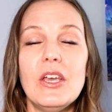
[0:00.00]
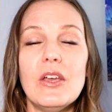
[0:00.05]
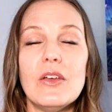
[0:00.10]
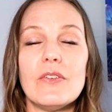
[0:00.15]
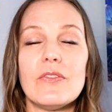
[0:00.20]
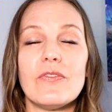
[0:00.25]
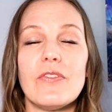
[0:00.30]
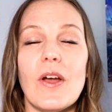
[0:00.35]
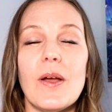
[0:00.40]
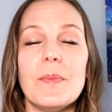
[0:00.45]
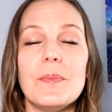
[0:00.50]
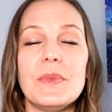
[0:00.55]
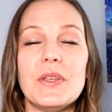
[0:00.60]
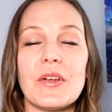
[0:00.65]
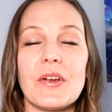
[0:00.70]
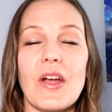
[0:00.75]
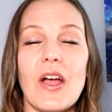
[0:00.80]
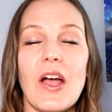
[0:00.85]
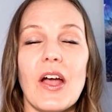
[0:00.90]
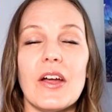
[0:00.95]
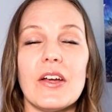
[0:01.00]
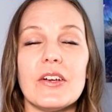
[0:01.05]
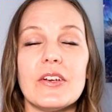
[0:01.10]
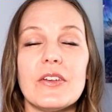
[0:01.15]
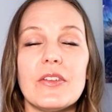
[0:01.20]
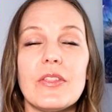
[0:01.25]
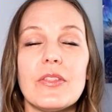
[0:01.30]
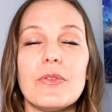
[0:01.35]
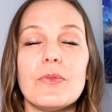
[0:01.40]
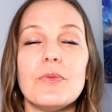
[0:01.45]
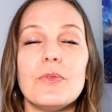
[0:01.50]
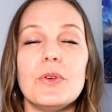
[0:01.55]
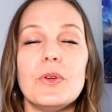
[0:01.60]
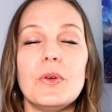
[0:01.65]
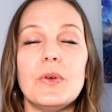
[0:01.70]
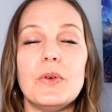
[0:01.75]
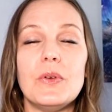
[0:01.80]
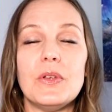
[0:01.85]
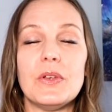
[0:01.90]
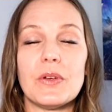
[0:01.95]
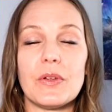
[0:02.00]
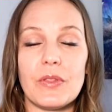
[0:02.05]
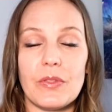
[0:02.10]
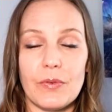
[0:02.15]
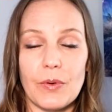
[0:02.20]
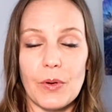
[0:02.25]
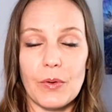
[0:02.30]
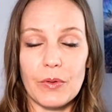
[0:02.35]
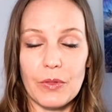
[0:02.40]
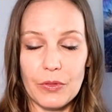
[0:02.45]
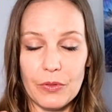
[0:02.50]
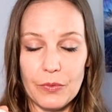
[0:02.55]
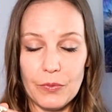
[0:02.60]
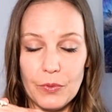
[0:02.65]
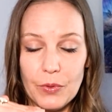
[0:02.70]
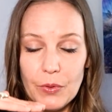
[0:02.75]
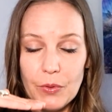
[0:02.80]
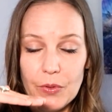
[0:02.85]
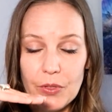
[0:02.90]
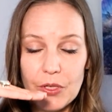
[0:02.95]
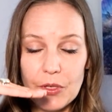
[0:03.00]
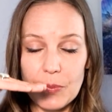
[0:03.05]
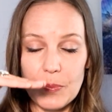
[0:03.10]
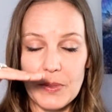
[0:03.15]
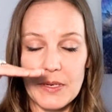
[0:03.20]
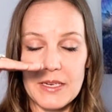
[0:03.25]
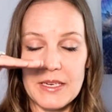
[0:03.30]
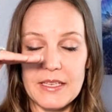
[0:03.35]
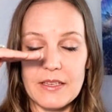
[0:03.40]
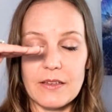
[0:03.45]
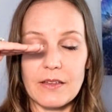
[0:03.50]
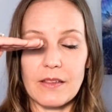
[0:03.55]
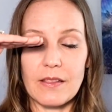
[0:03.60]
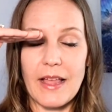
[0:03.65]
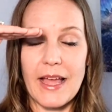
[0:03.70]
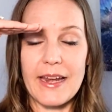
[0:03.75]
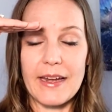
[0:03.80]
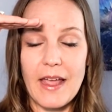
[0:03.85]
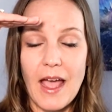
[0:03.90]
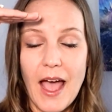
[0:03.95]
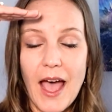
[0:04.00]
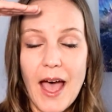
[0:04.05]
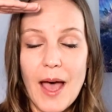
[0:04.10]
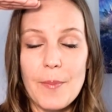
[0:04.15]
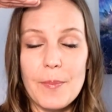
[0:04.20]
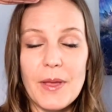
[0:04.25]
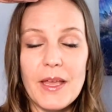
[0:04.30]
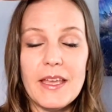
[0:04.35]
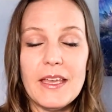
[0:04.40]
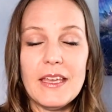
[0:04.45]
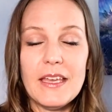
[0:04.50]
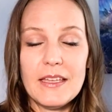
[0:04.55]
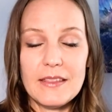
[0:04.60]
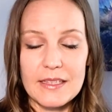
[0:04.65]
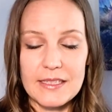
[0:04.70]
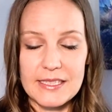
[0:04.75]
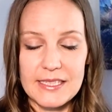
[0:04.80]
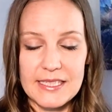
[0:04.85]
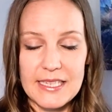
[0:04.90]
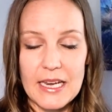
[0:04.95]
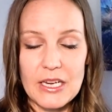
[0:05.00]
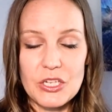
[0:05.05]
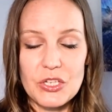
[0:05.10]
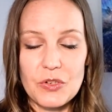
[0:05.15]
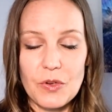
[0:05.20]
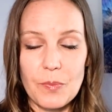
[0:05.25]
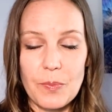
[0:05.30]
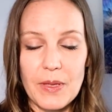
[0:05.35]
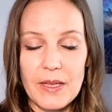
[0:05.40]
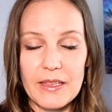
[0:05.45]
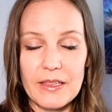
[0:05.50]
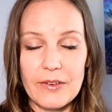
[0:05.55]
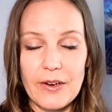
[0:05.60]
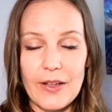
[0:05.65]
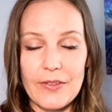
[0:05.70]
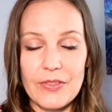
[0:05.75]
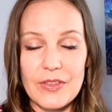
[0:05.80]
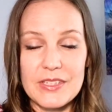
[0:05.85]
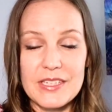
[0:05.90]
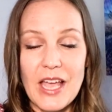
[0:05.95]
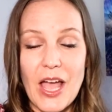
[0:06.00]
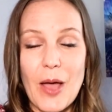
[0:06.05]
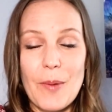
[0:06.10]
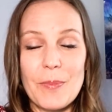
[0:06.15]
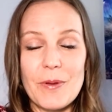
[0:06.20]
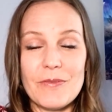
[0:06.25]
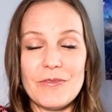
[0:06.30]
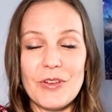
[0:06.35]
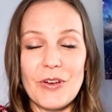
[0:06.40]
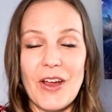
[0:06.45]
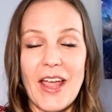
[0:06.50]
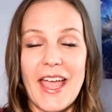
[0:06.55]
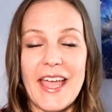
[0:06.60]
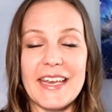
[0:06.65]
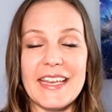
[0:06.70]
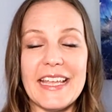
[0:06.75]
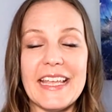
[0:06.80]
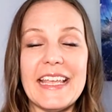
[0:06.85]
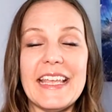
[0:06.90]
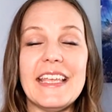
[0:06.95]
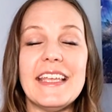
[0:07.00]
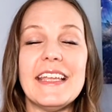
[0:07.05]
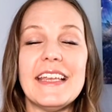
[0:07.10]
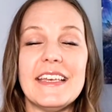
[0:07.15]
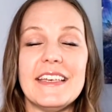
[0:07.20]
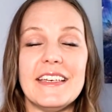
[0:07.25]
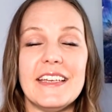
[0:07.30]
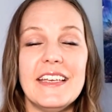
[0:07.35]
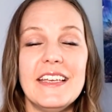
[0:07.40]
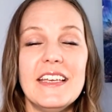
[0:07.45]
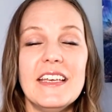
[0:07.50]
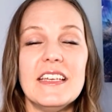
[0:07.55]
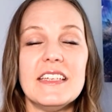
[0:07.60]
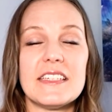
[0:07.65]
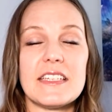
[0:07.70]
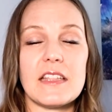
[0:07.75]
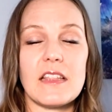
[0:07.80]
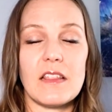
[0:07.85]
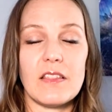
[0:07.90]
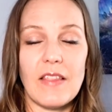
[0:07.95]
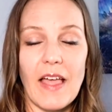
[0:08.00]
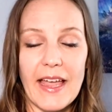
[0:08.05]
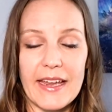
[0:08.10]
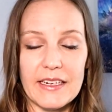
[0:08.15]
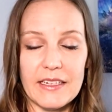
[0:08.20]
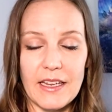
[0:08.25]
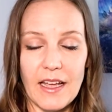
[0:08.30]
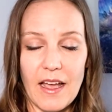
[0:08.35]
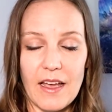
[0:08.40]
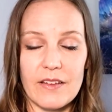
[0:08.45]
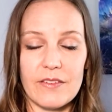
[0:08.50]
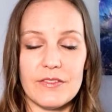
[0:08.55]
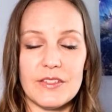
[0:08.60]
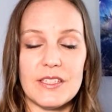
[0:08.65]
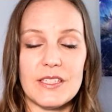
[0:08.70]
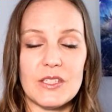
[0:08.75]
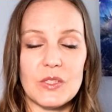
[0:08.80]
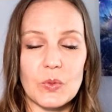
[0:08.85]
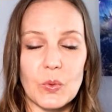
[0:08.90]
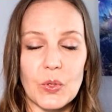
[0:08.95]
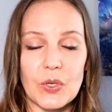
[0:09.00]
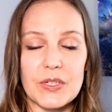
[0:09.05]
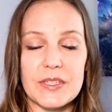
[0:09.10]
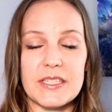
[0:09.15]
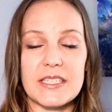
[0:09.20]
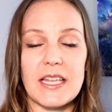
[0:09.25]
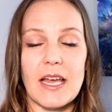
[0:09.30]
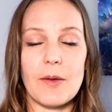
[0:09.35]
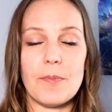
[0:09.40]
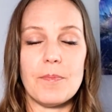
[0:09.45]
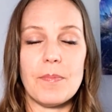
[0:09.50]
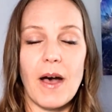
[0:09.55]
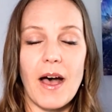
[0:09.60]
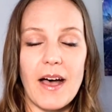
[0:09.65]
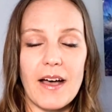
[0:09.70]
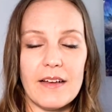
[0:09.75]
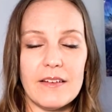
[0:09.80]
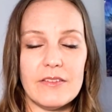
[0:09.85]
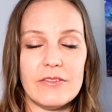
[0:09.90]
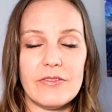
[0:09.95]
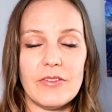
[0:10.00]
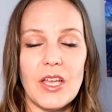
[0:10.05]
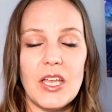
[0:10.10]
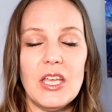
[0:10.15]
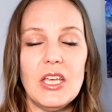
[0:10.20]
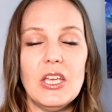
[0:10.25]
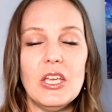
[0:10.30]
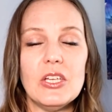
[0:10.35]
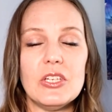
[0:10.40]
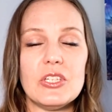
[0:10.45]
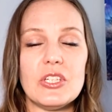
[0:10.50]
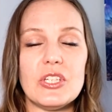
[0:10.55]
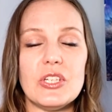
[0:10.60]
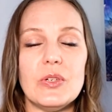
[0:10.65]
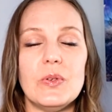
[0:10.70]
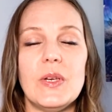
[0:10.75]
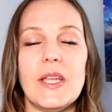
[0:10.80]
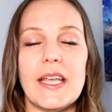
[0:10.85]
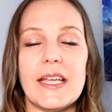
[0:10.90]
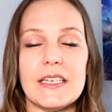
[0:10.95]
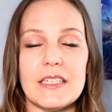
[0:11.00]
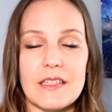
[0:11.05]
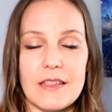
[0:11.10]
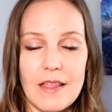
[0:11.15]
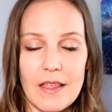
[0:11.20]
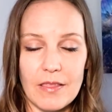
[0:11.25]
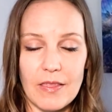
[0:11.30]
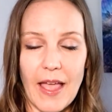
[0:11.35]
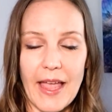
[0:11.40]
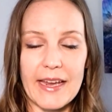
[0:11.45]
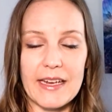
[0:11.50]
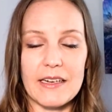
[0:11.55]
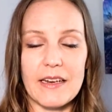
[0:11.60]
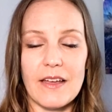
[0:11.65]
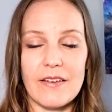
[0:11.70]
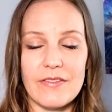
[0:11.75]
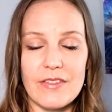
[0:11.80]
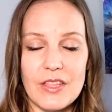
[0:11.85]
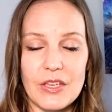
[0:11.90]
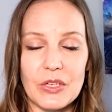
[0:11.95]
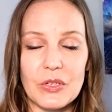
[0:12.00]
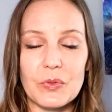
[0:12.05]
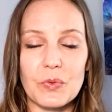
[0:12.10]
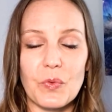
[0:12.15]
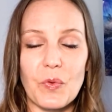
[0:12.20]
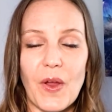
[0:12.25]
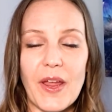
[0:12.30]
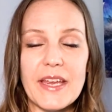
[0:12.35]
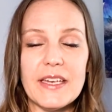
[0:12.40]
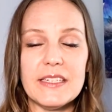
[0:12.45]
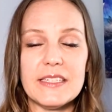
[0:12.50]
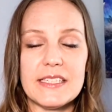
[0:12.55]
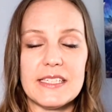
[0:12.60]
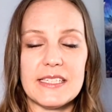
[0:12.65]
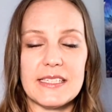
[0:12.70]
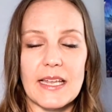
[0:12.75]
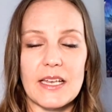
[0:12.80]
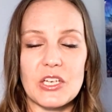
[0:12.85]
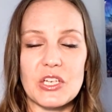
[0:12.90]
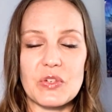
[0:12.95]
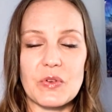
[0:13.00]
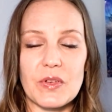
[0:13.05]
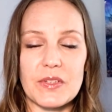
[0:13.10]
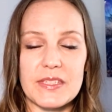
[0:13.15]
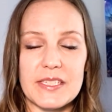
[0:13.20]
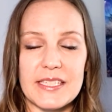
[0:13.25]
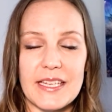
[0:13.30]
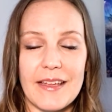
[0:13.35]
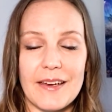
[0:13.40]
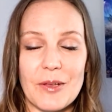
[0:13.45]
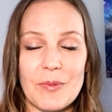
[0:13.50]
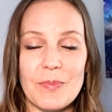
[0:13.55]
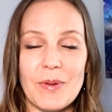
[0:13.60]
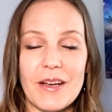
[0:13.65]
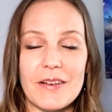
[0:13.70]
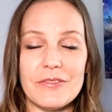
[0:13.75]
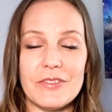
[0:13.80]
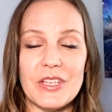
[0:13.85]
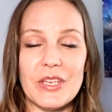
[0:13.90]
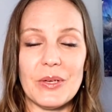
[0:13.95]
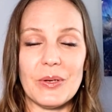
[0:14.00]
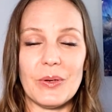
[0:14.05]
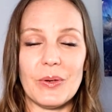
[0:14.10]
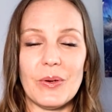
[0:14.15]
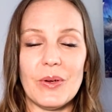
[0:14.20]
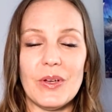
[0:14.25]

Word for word: from your heart, through your throat, through your pineal gland, up the central pillar at the top of your head, in to the light of Source above, tuning into the light of the great central sun above you